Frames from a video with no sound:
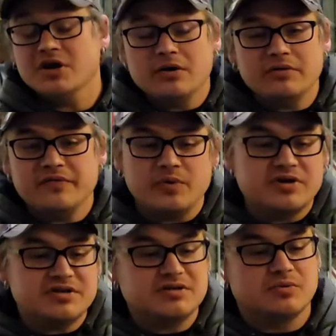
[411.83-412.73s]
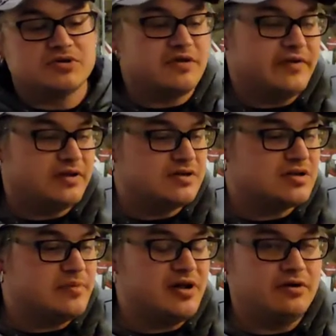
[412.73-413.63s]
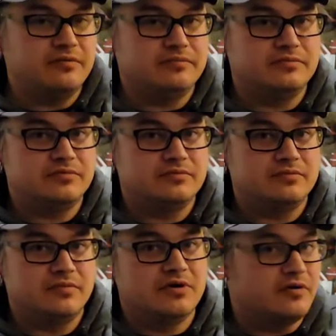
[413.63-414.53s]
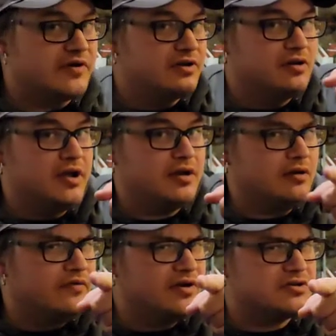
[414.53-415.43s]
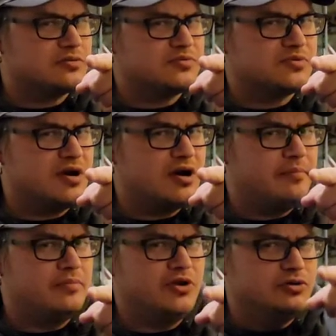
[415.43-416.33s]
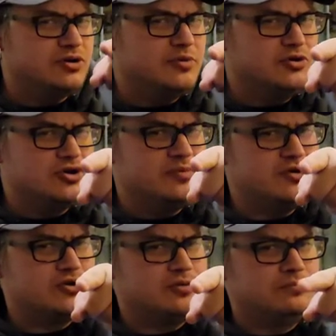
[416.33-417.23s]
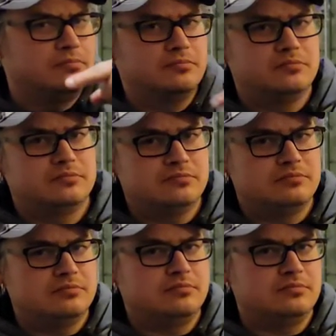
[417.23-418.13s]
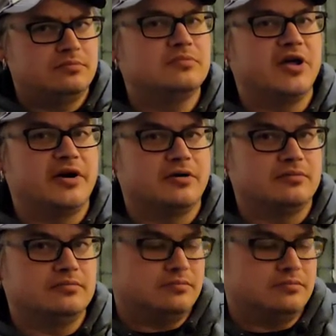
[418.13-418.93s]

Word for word: So if you want to see some more stuff like this, let me know. Don't forget to like, don't forget to subscribe. YouTube, YouTube, YouTube. Later.